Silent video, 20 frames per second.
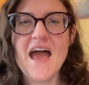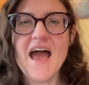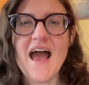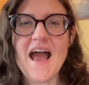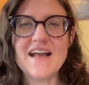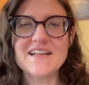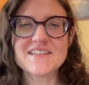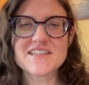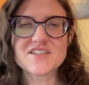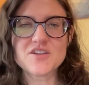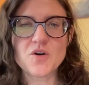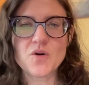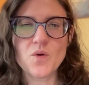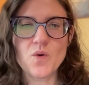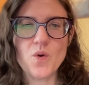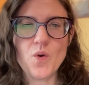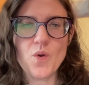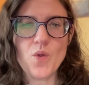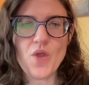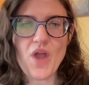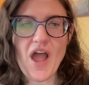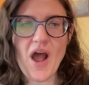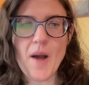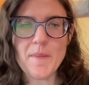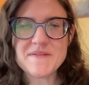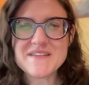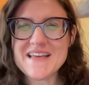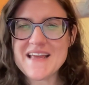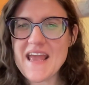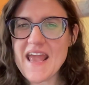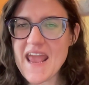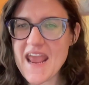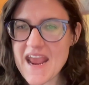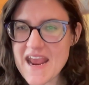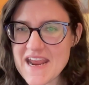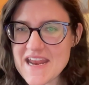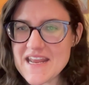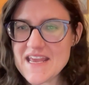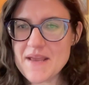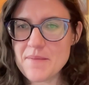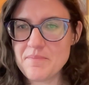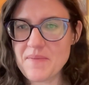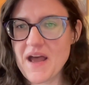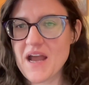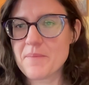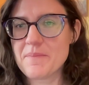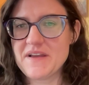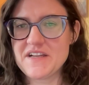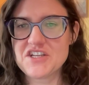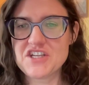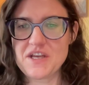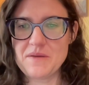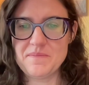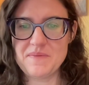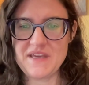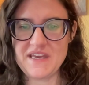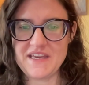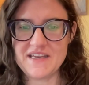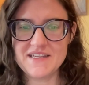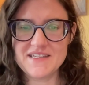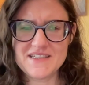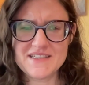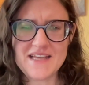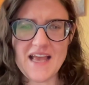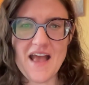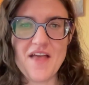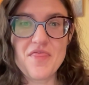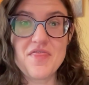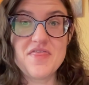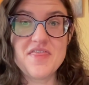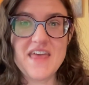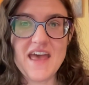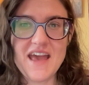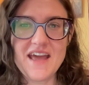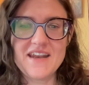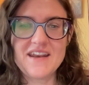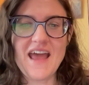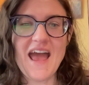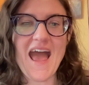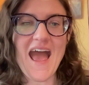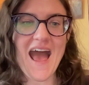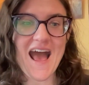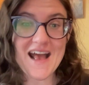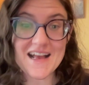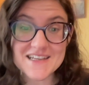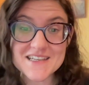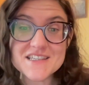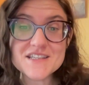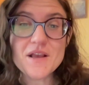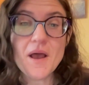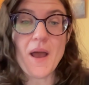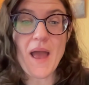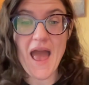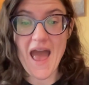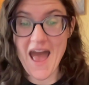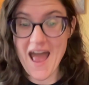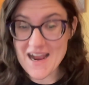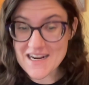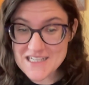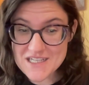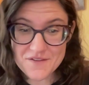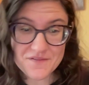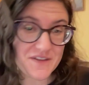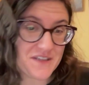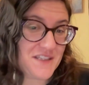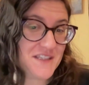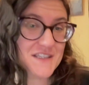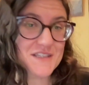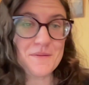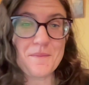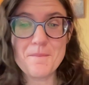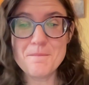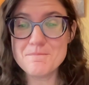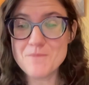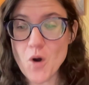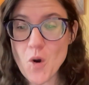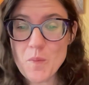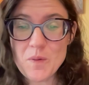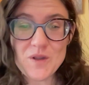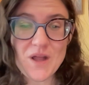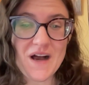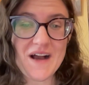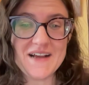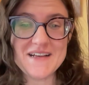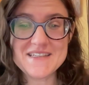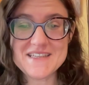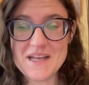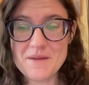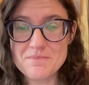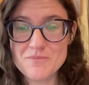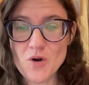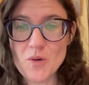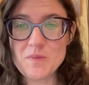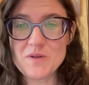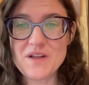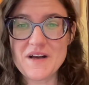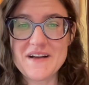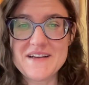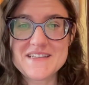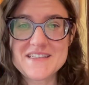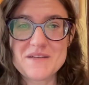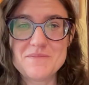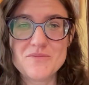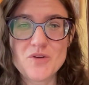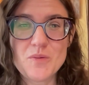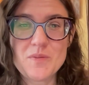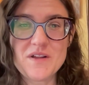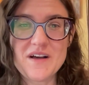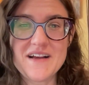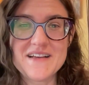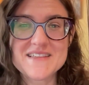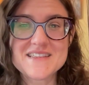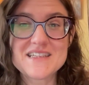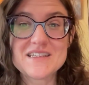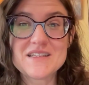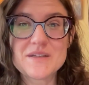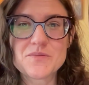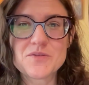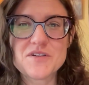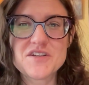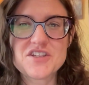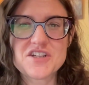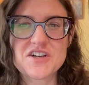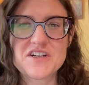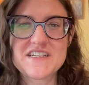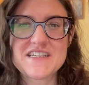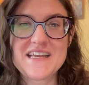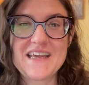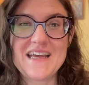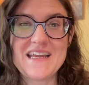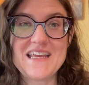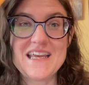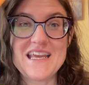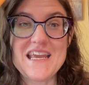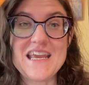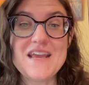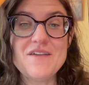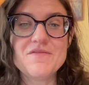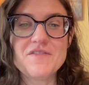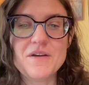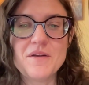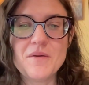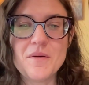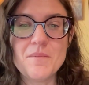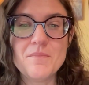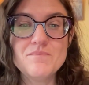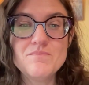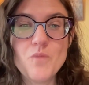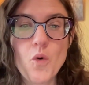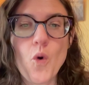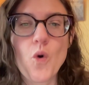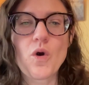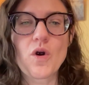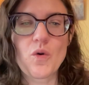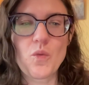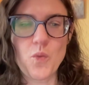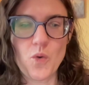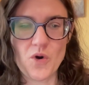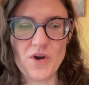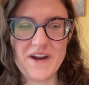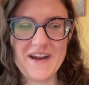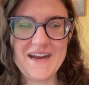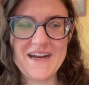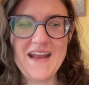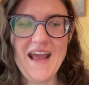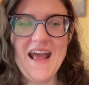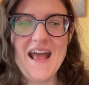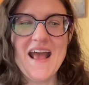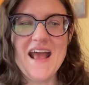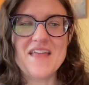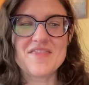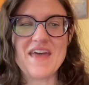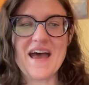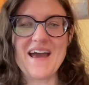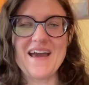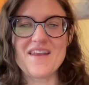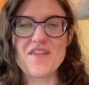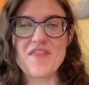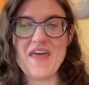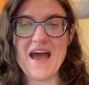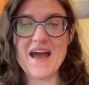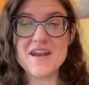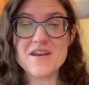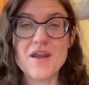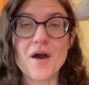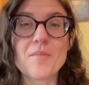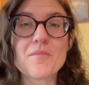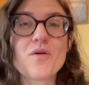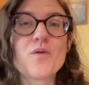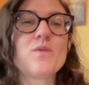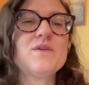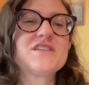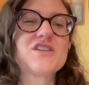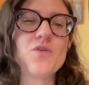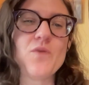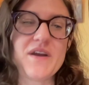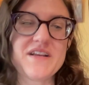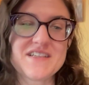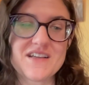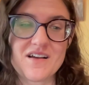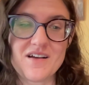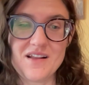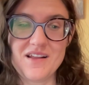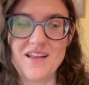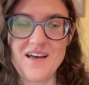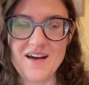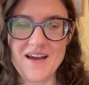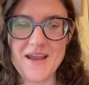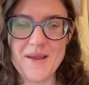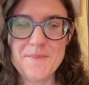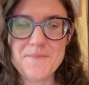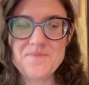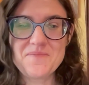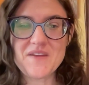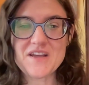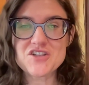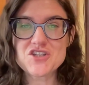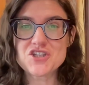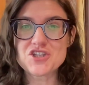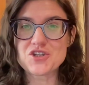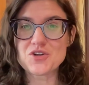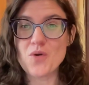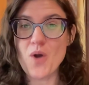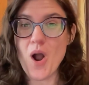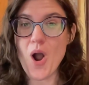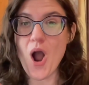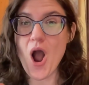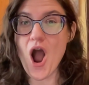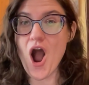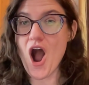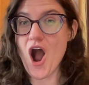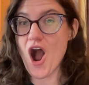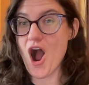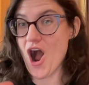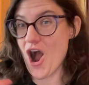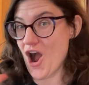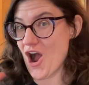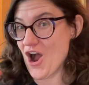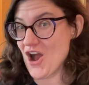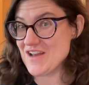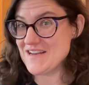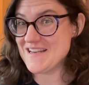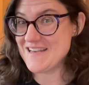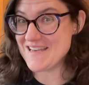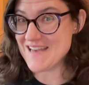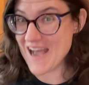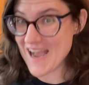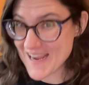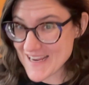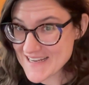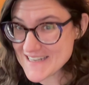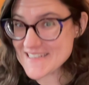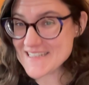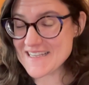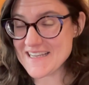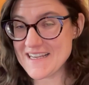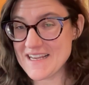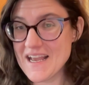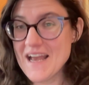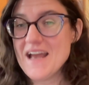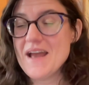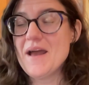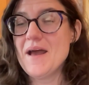And so up to 80 backbench MPs, and then as activists mobilized, the Liberals started to get even more worried that that number was going to climb to 90